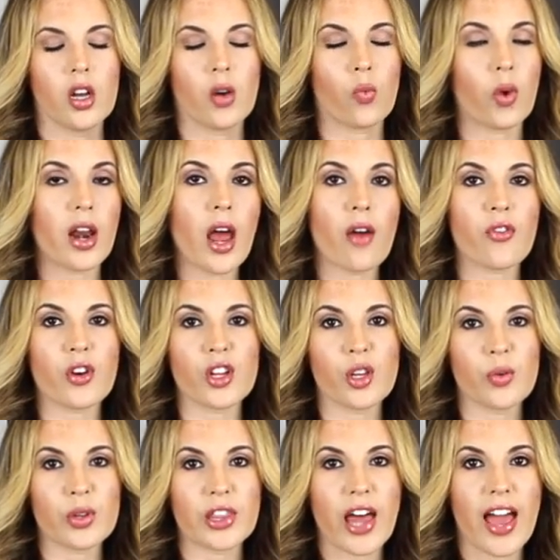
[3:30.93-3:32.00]
whatever
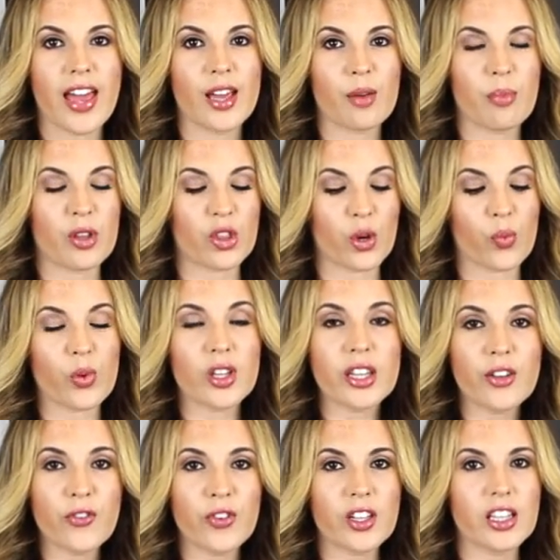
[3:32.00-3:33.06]
you would like, but they're
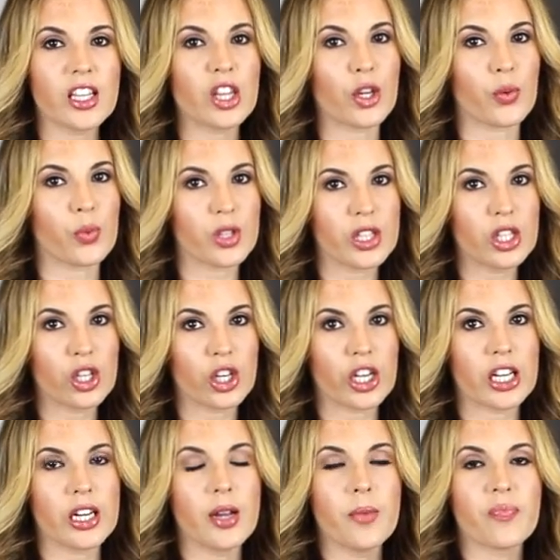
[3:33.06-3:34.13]
really filling. They're really
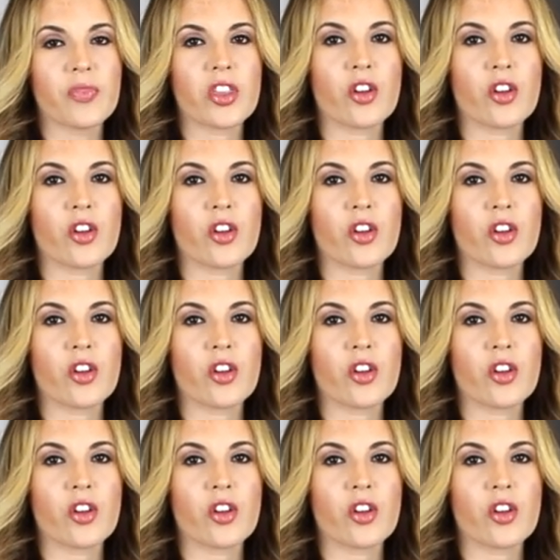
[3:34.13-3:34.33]
good.